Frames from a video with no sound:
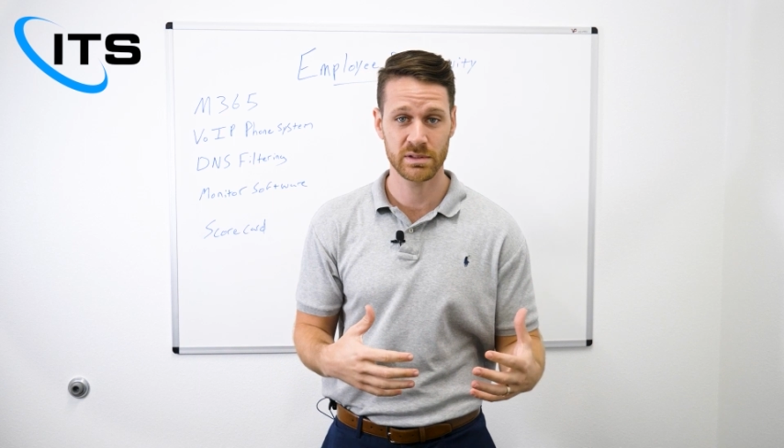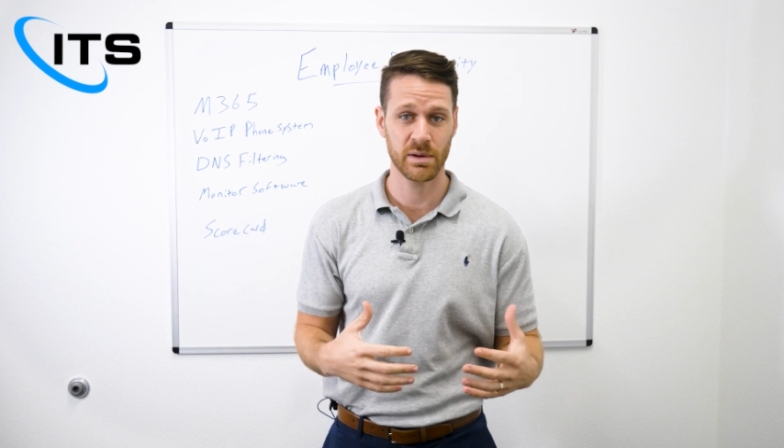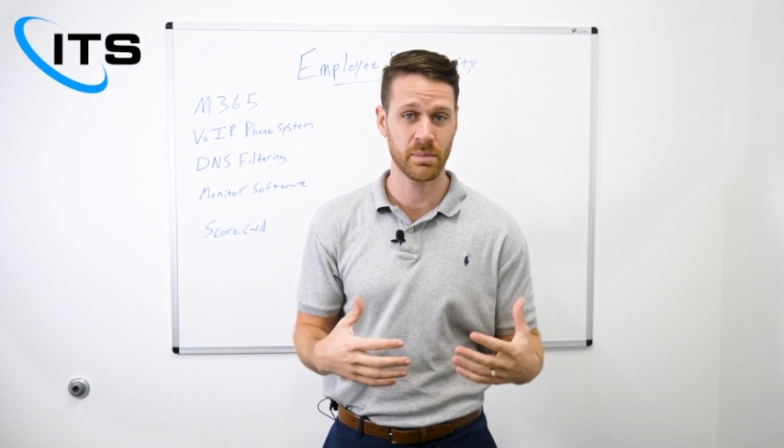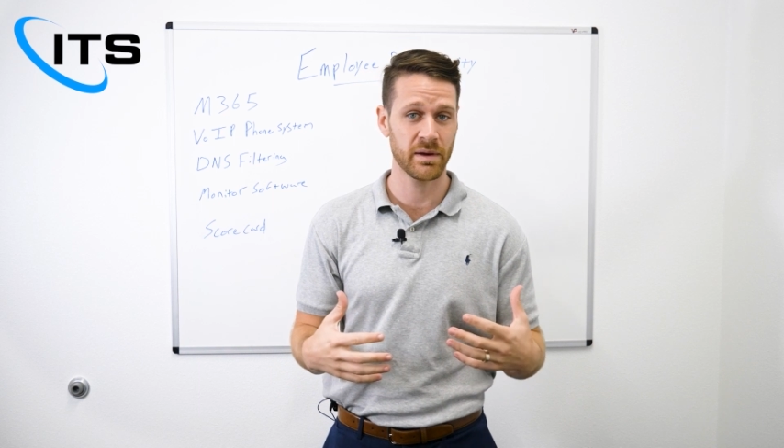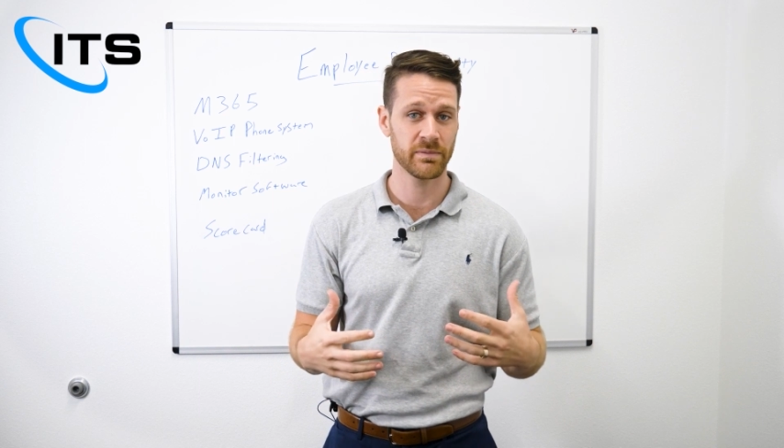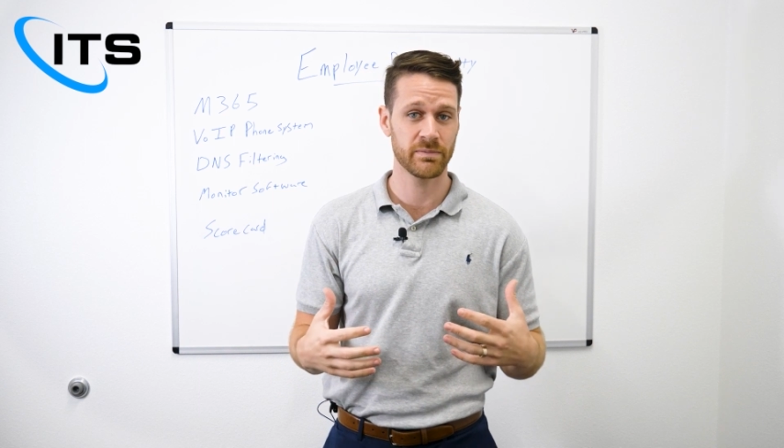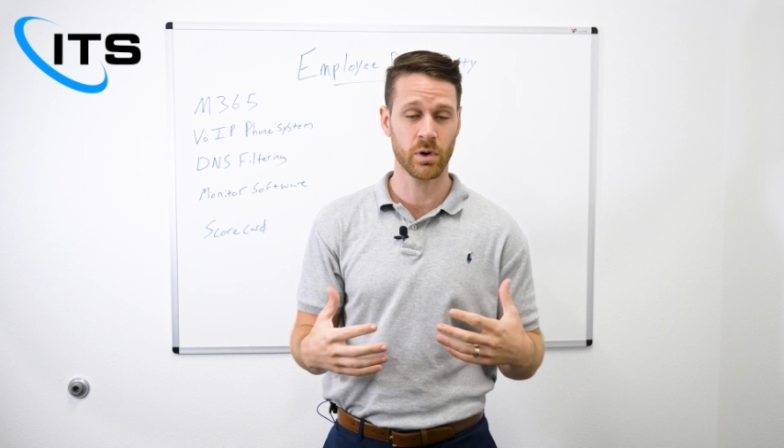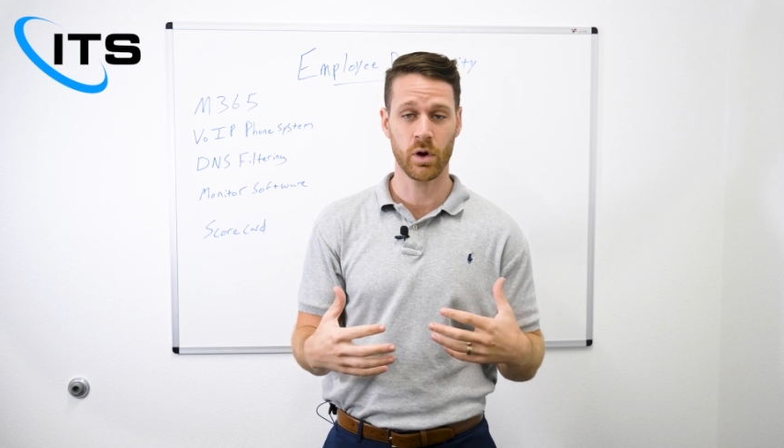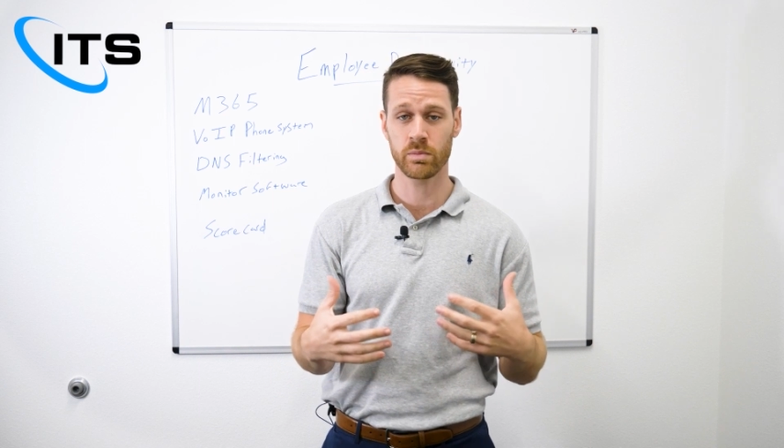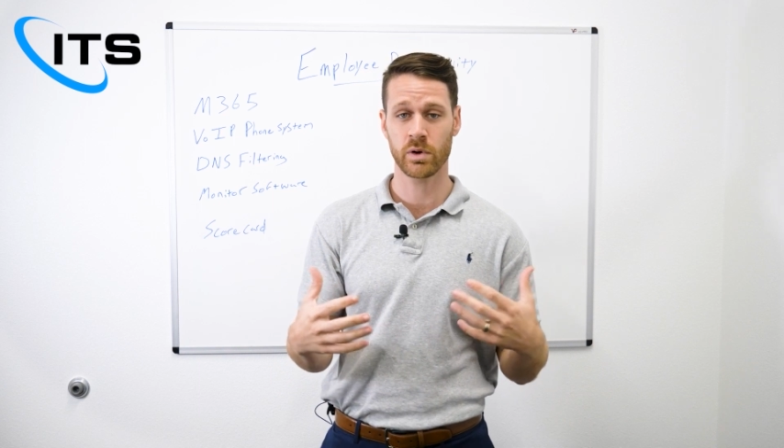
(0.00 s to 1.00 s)
Some
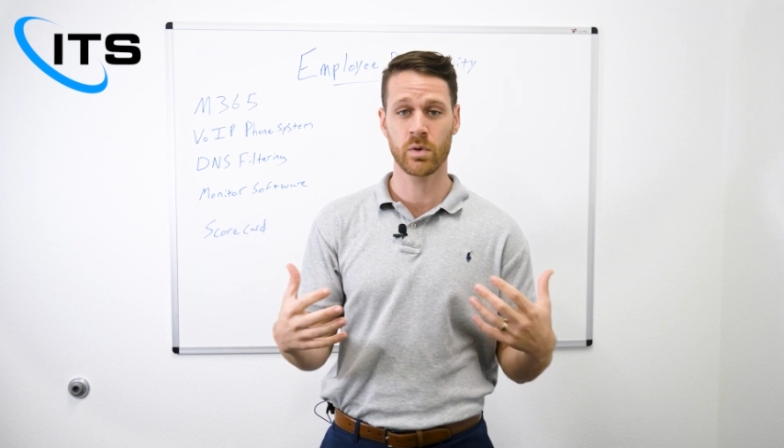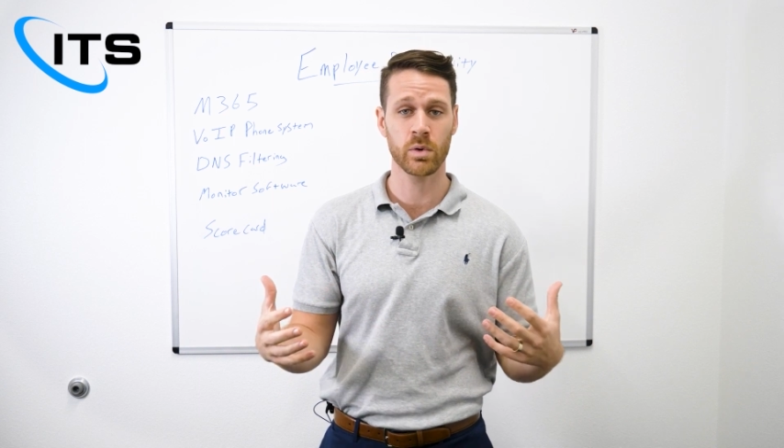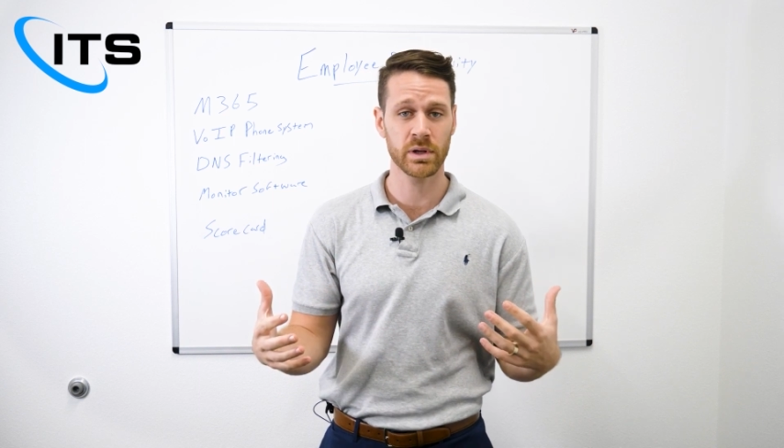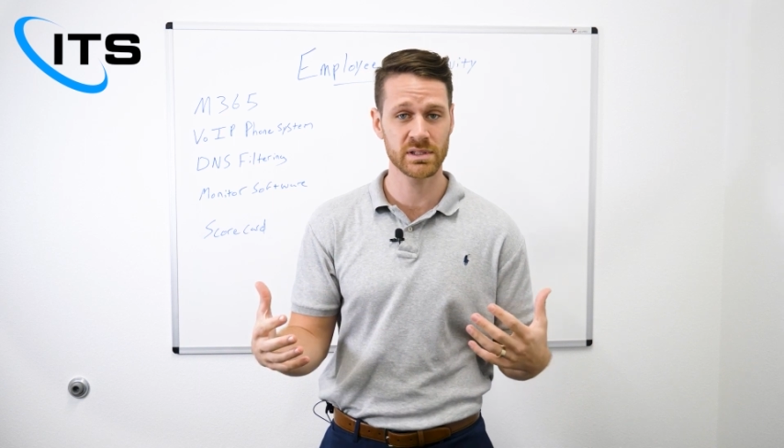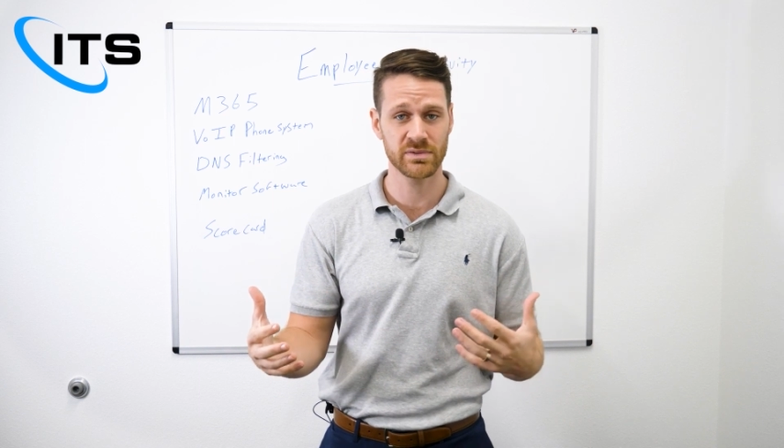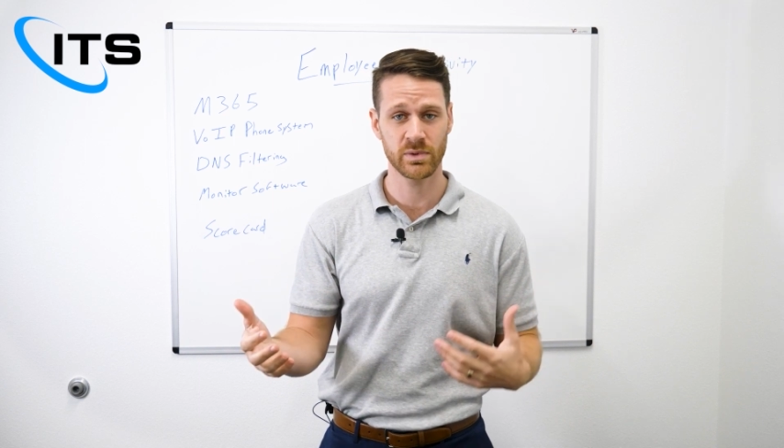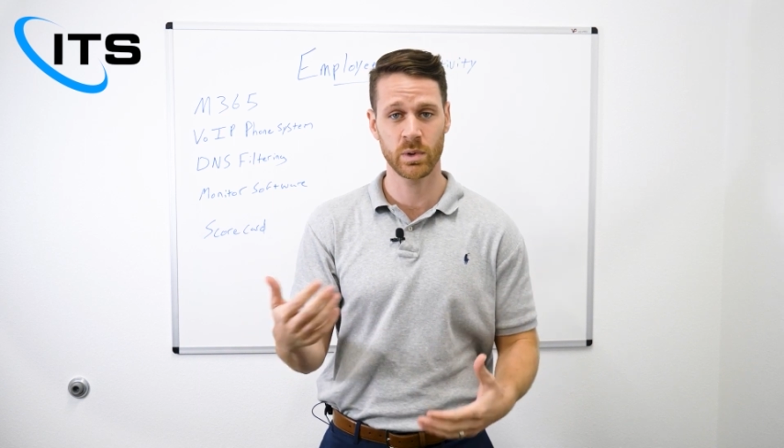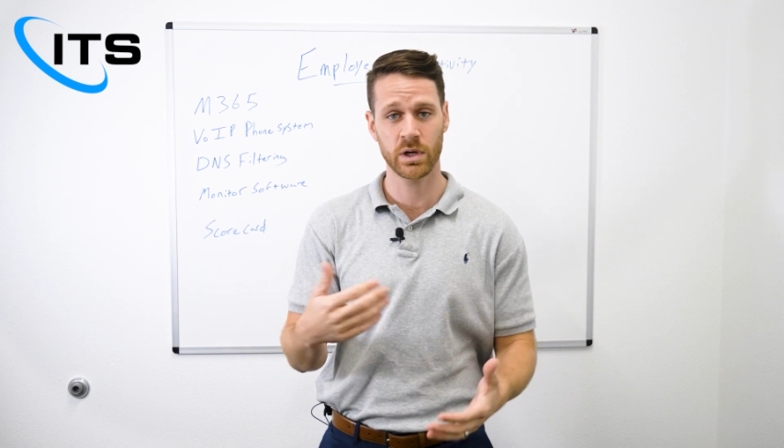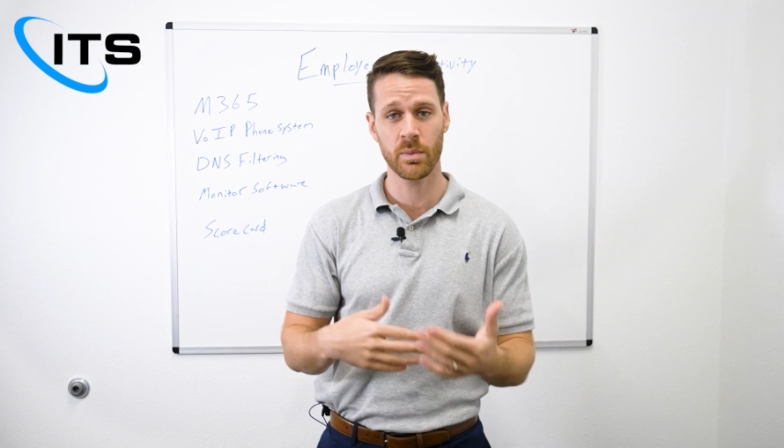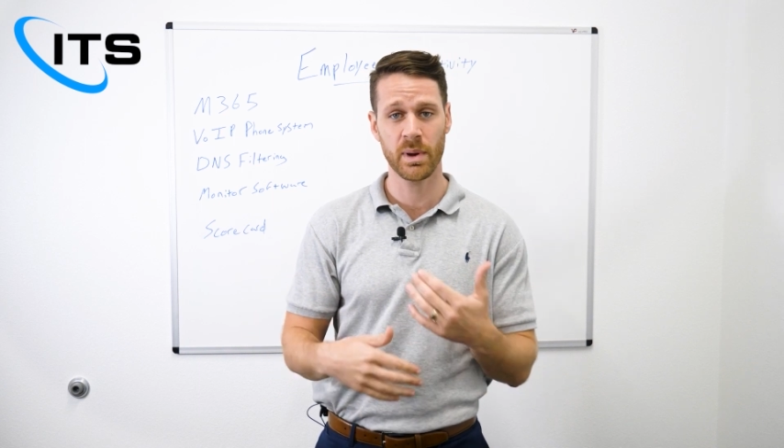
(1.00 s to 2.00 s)
have call recordings if you
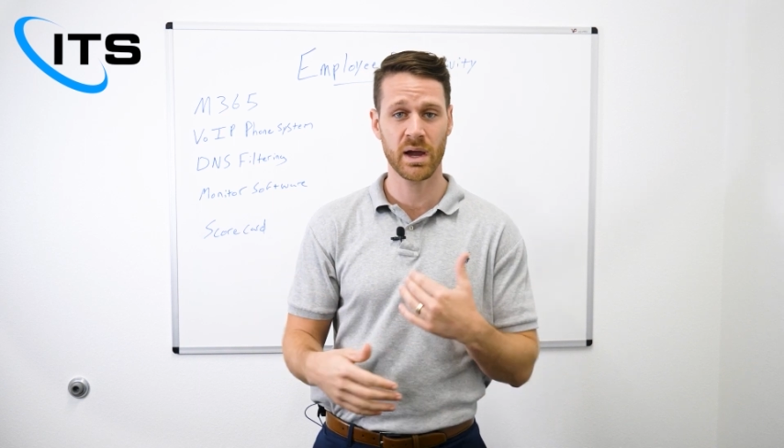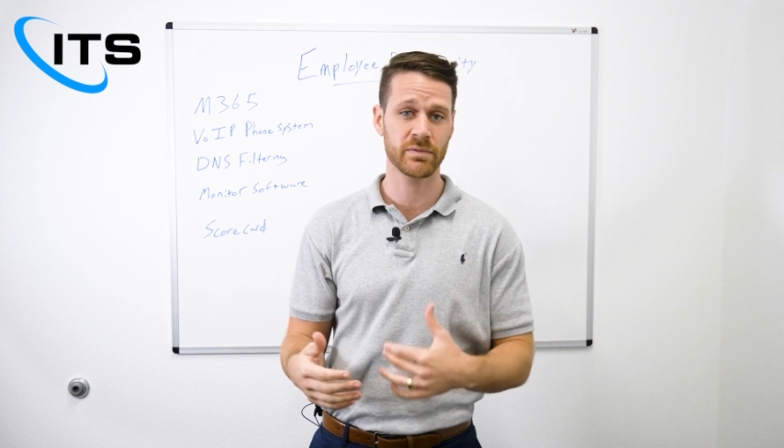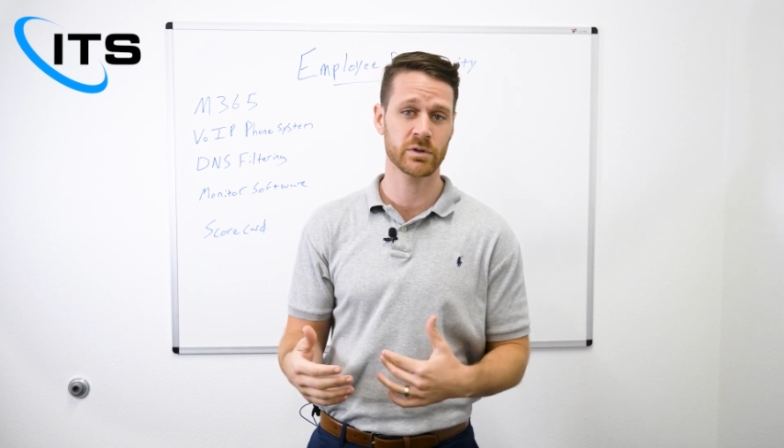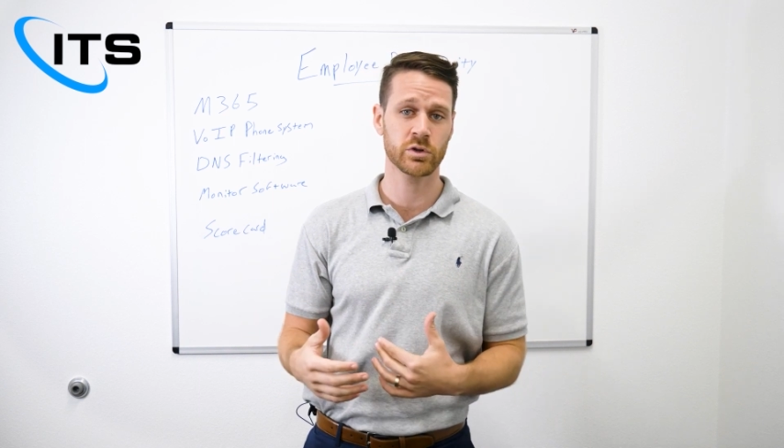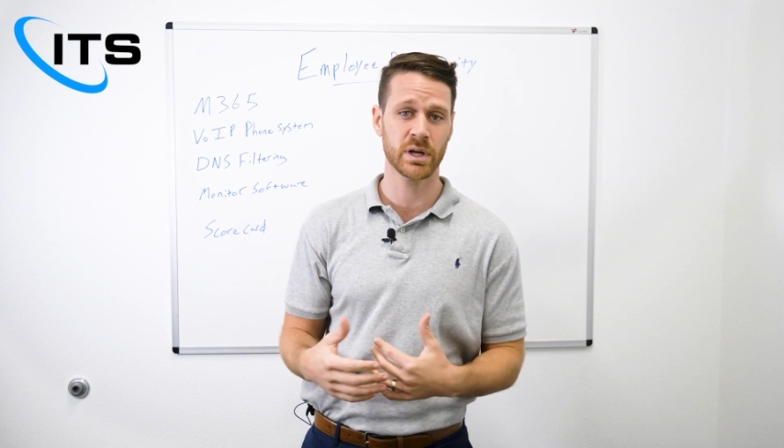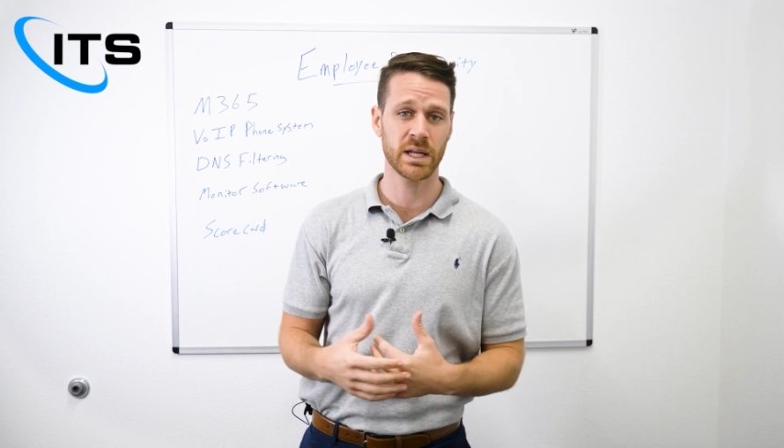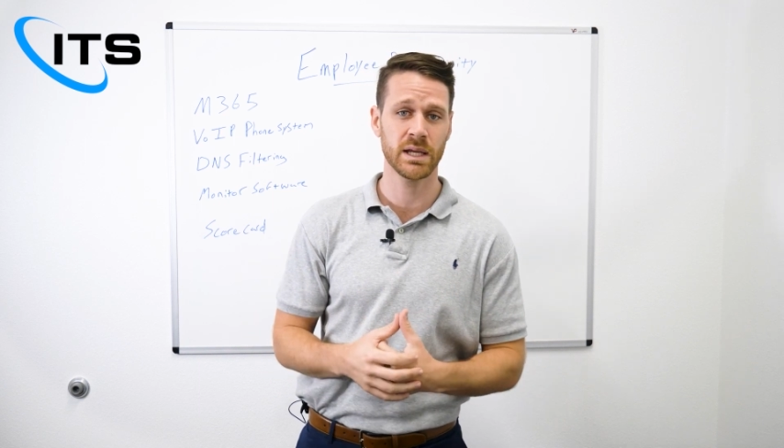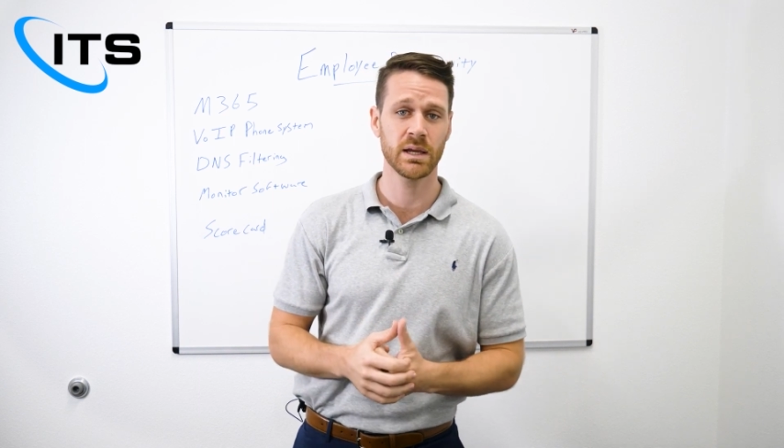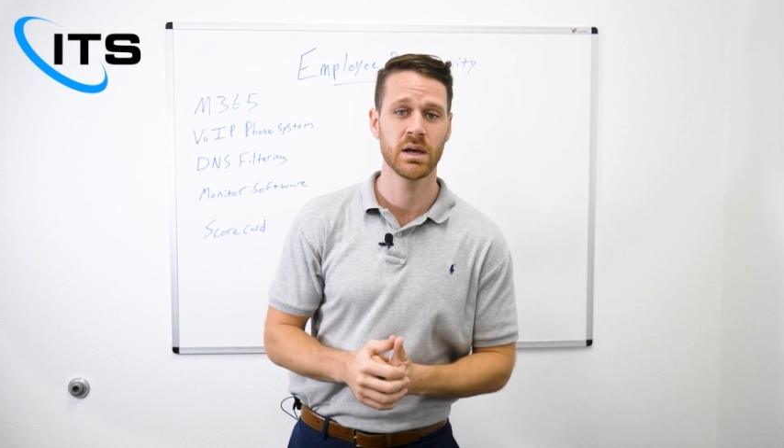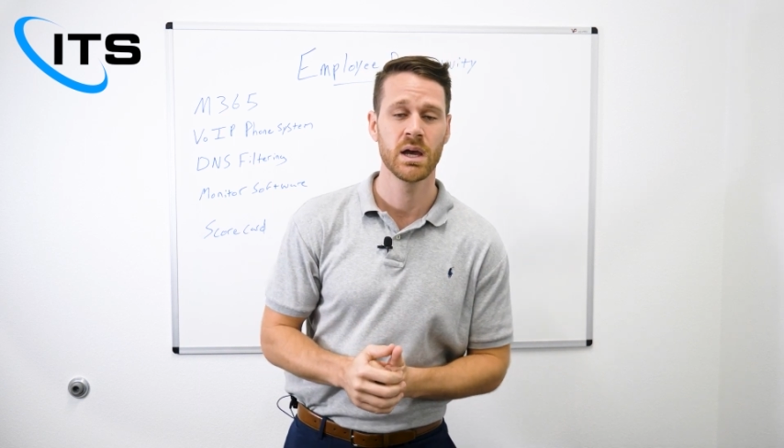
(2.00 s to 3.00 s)
want to go back for
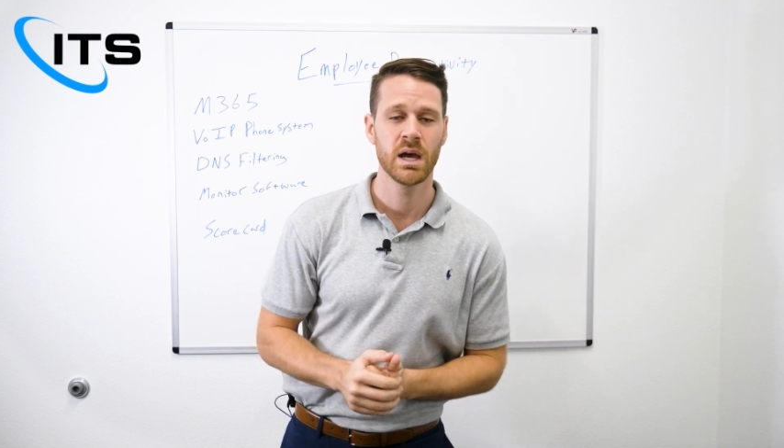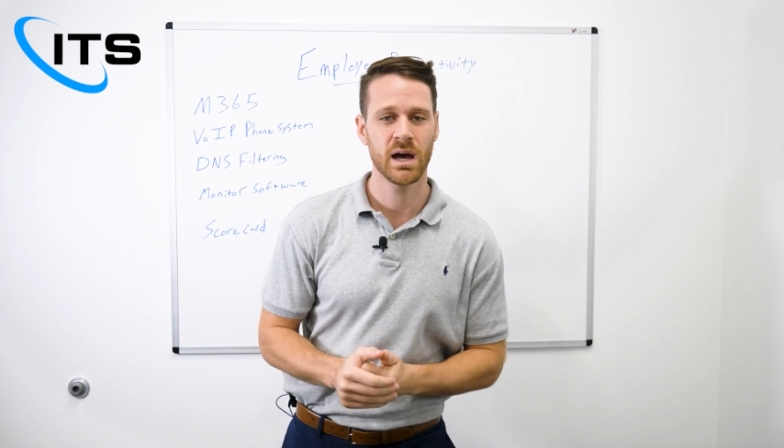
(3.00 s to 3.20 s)
training.